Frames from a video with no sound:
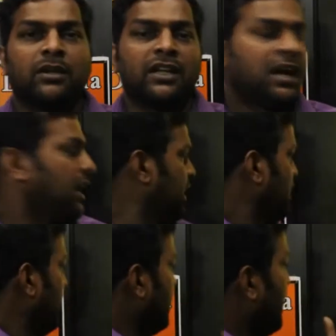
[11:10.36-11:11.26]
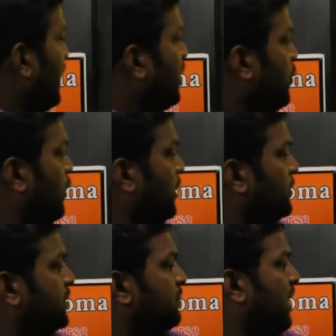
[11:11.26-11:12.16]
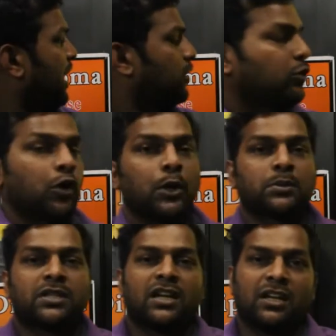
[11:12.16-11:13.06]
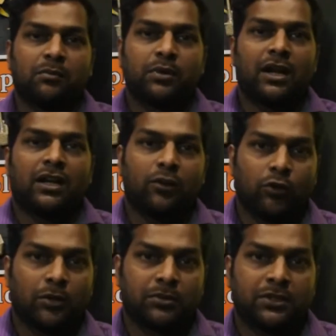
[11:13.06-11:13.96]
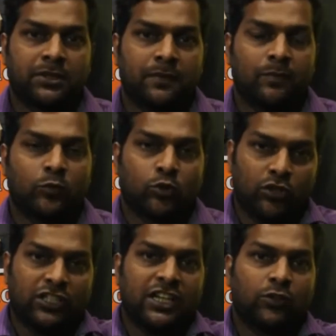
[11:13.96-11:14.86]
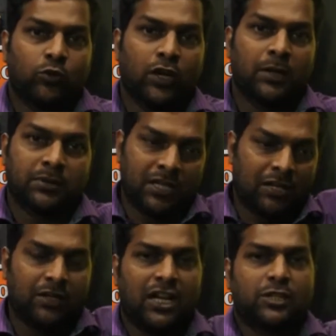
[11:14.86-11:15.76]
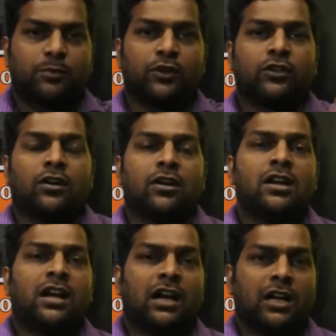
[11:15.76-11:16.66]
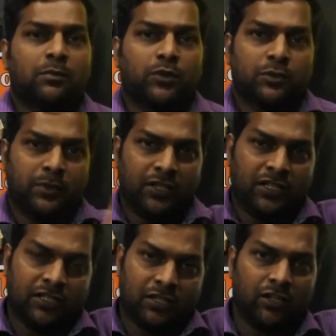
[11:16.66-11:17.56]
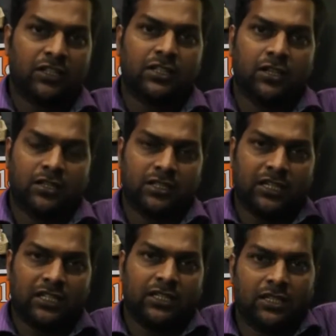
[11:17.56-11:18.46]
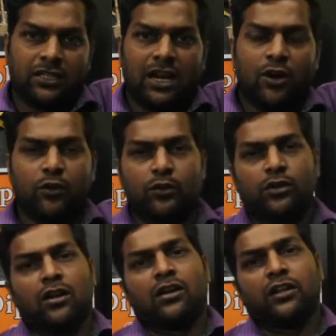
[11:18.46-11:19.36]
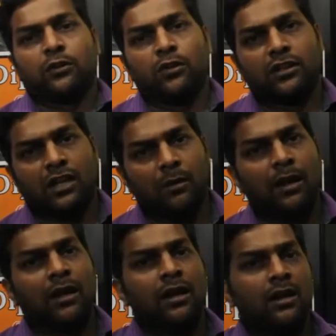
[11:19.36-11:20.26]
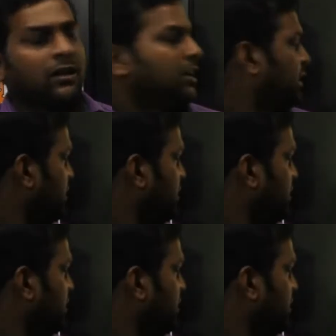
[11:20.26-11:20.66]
media, radio waves, microwaves and infrared waves. So these are the waves as per the atmospheric conditions, cases, how long it will travel, it